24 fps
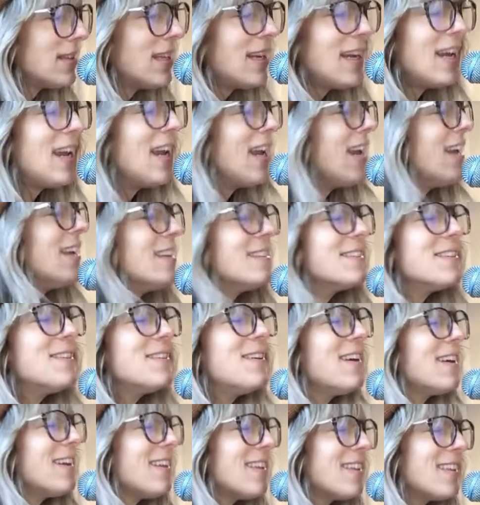He is
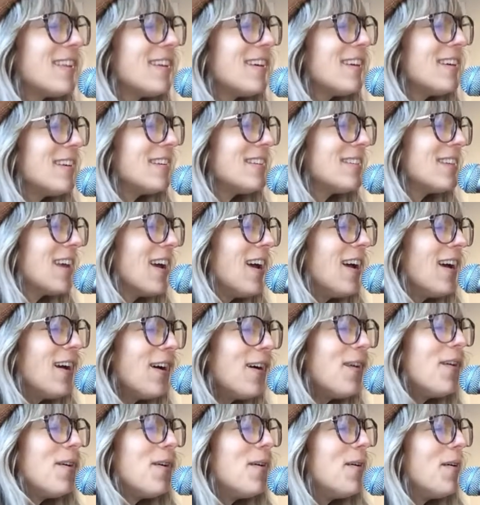with us
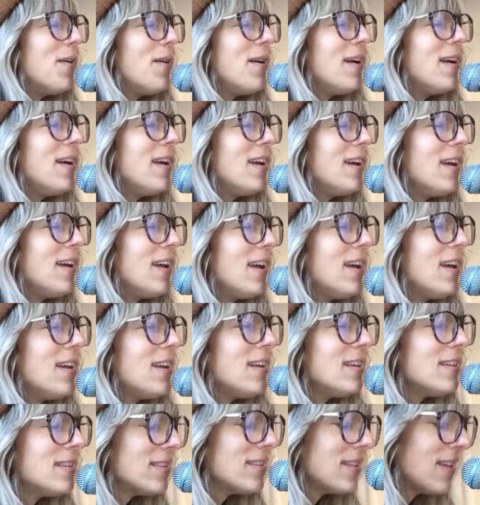
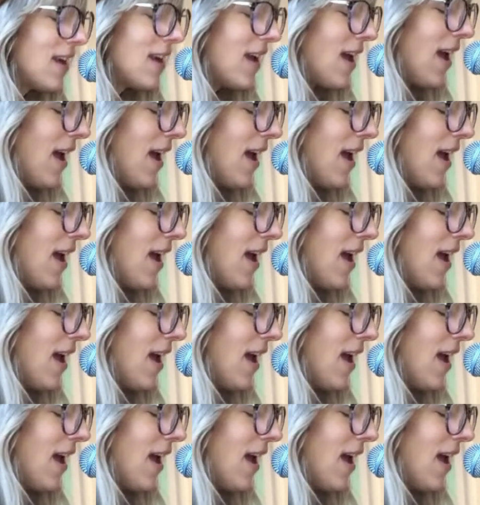always.